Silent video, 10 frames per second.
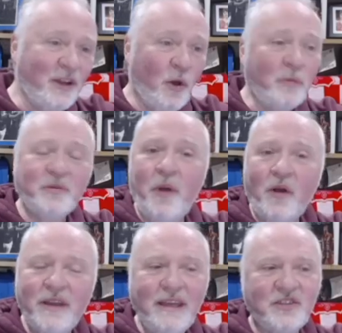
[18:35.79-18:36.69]
you go up to
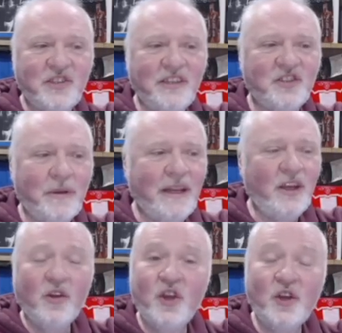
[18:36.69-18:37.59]
Ponkey, you see so many
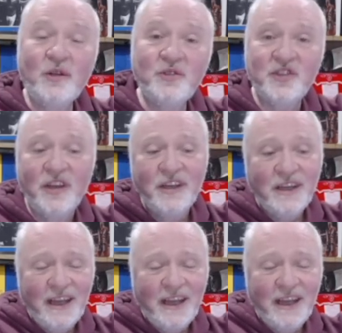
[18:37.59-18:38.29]
young girls